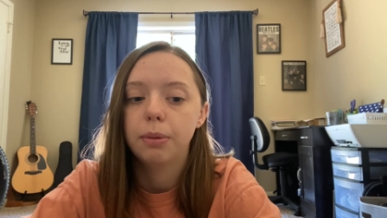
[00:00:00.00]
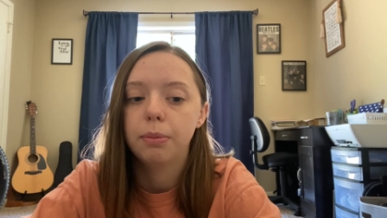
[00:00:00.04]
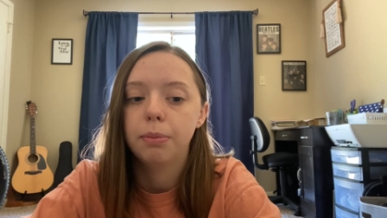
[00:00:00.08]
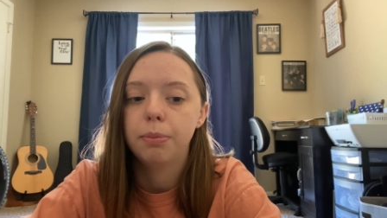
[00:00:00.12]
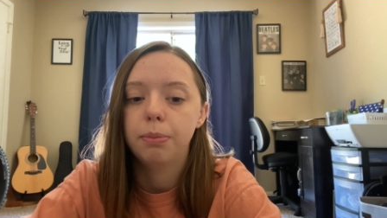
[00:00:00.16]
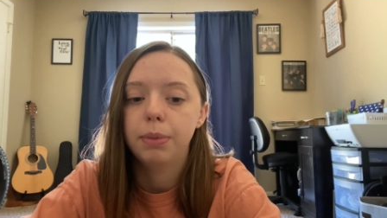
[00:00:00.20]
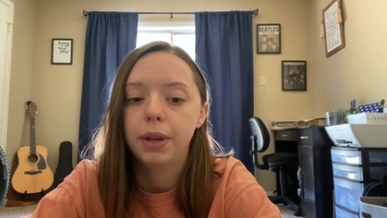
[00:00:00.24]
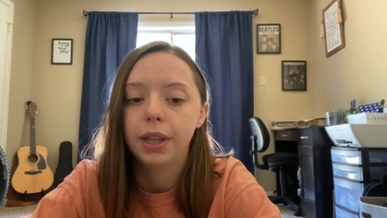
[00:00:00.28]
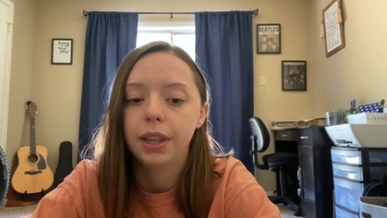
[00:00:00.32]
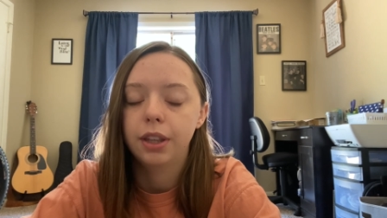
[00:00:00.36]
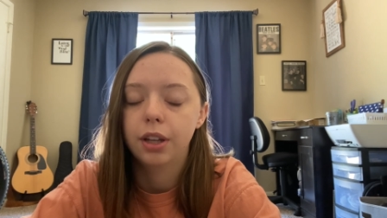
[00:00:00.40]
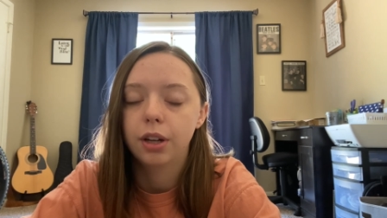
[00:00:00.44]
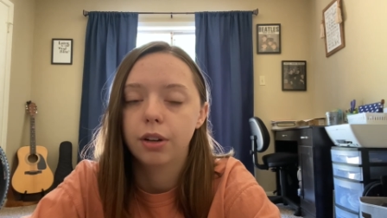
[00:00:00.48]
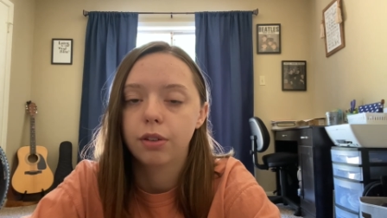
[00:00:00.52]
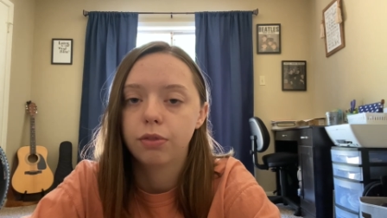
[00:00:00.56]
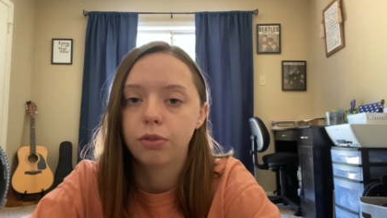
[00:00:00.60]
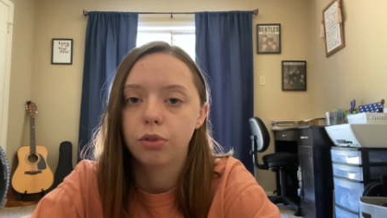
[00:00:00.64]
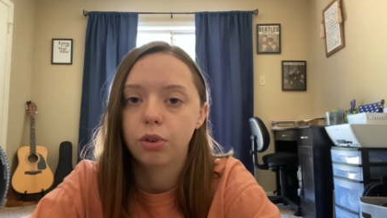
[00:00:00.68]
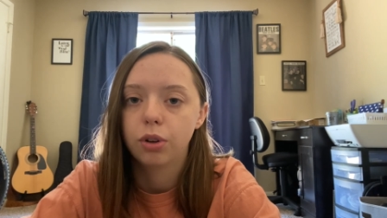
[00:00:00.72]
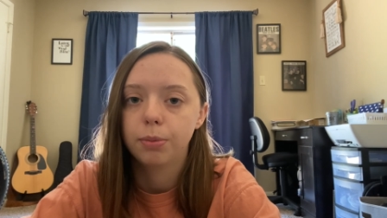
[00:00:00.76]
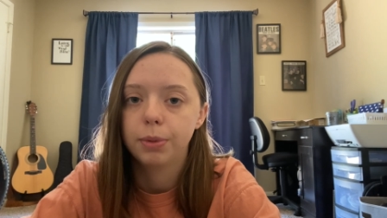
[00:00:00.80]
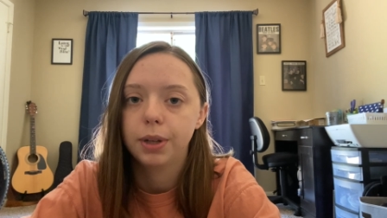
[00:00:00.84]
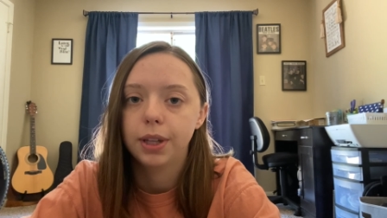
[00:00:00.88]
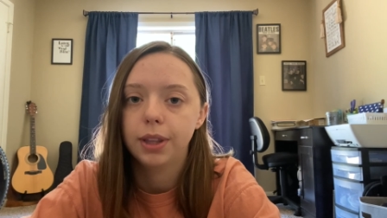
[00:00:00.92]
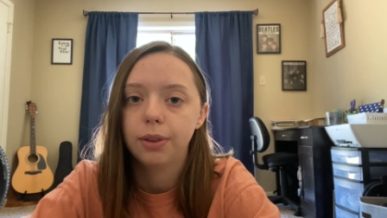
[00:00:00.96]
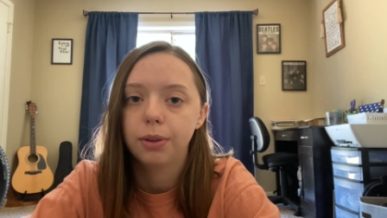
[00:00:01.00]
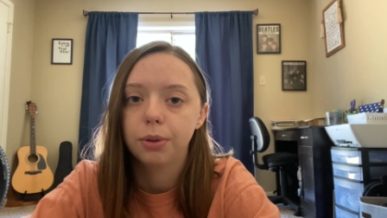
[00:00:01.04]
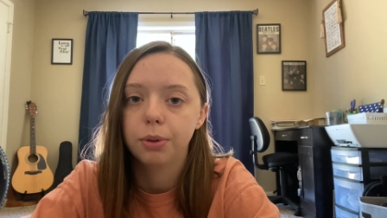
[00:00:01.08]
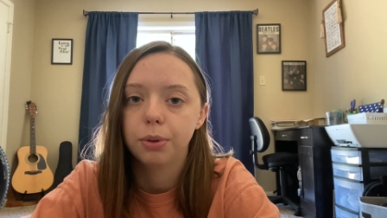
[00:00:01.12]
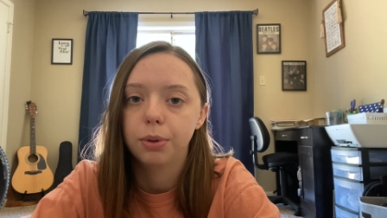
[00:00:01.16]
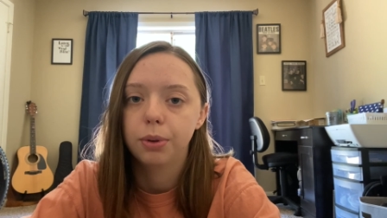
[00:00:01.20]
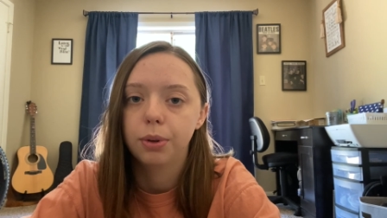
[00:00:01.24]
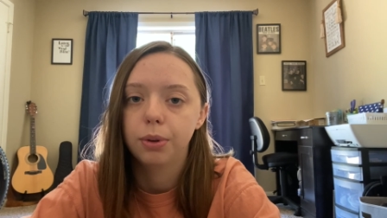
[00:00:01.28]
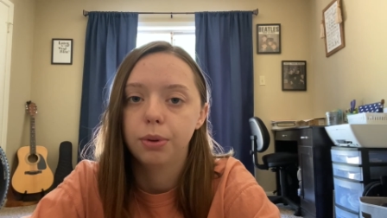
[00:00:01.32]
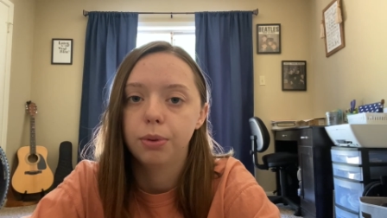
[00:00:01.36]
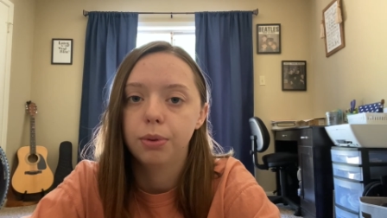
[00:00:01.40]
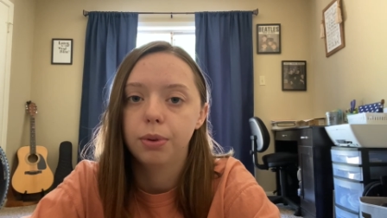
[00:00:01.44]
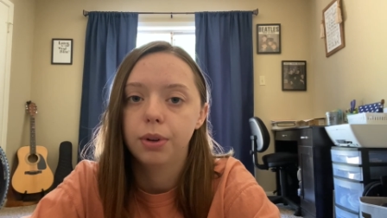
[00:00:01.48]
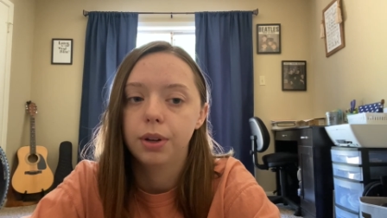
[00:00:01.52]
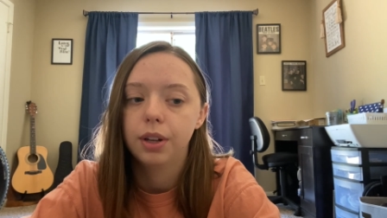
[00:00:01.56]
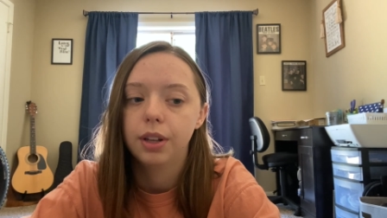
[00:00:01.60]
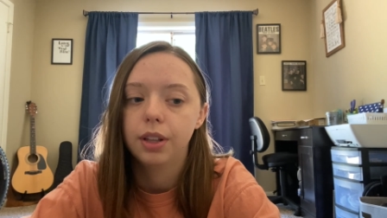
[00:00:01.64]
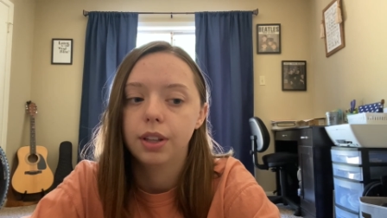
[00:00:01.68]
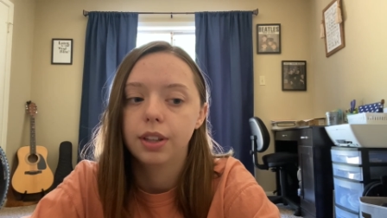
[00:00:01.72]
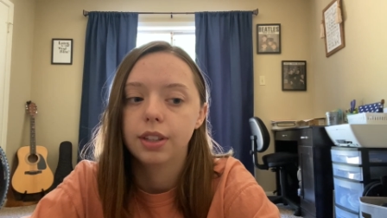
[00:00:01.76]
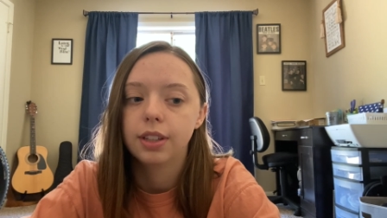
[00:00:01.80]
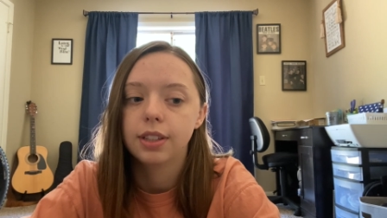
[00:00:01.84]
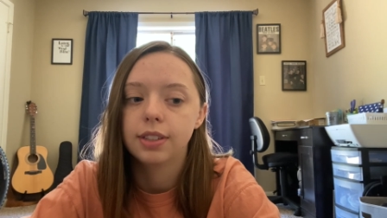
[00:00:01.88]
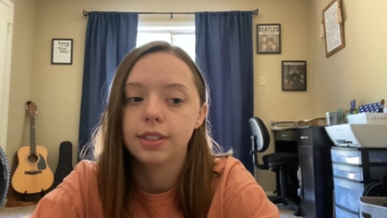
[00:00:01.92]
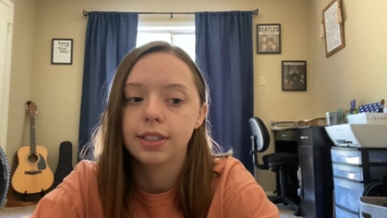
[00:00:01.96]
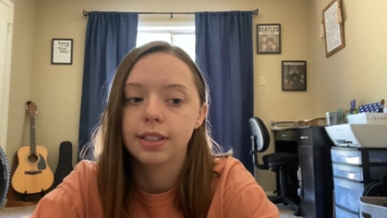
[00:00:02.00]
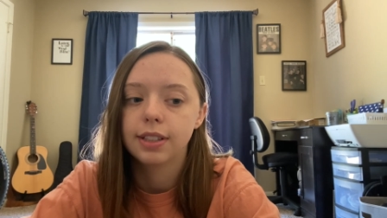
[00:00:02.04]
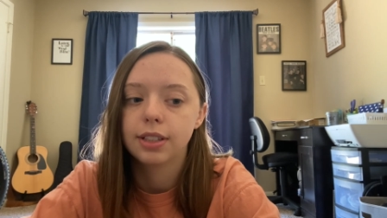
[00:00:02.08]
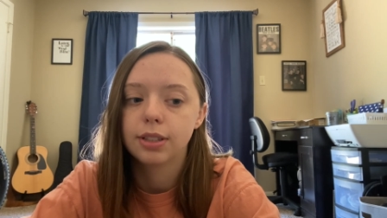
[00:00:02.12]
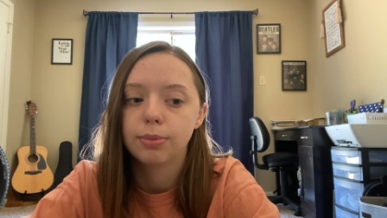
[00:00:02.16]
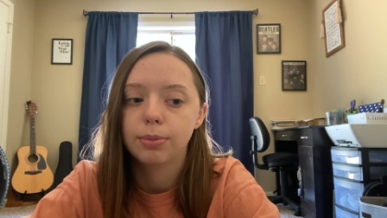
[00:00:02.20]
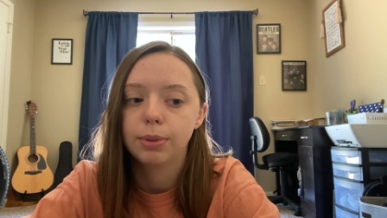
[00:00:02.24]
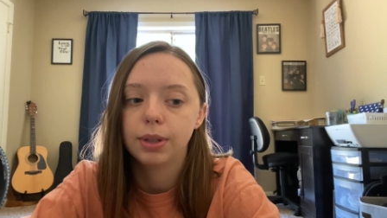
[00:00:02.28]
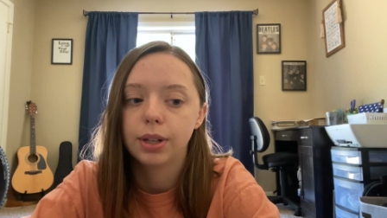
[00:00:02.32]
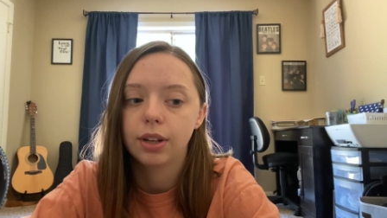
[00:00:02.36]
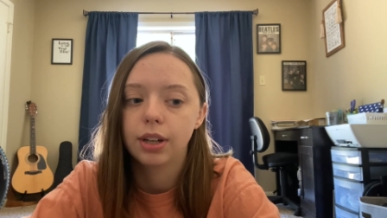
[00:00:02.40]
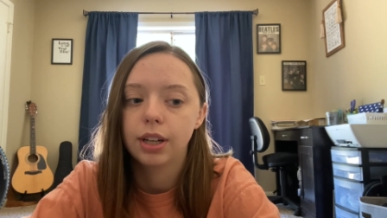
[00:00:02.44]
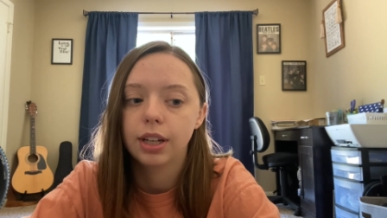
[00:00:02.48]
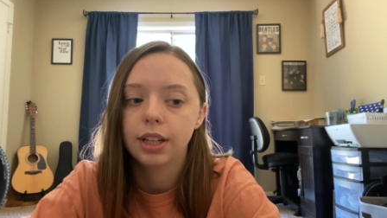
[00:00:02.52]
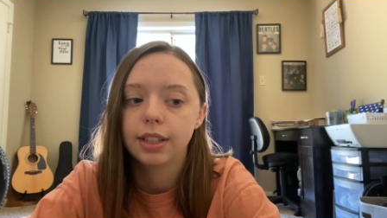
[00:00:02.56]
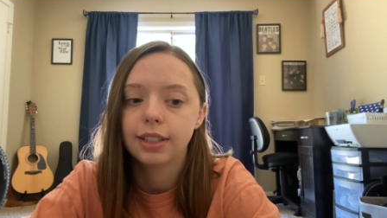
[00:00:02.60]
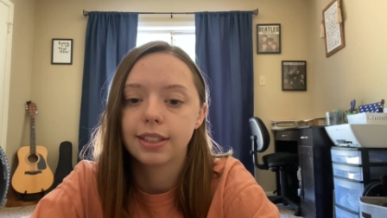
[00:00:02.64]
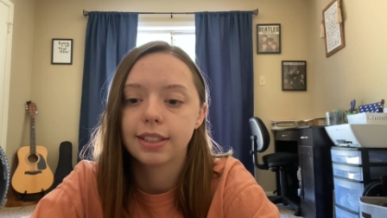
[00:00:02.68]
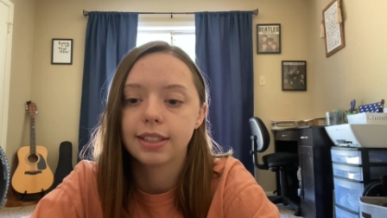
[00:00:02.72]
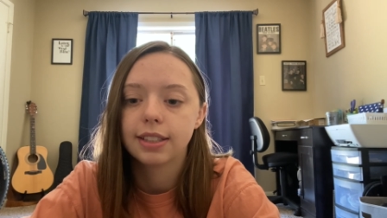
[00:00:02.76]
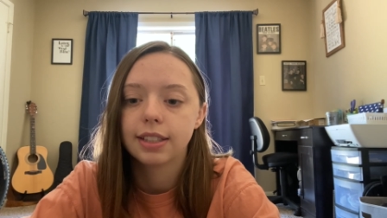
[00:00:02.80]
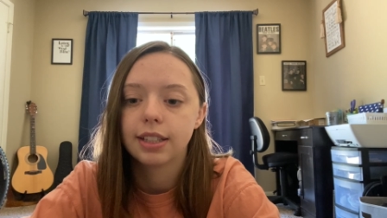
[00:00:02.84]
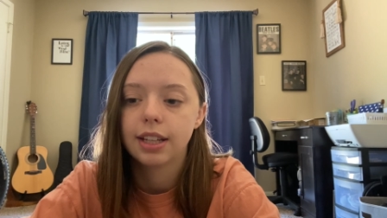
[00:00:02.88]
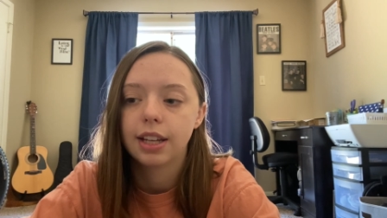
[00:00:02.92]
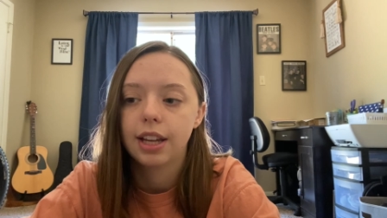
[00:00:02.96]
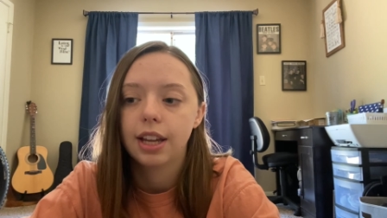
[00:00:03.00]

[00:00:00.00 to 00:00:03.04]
been there for me through this experience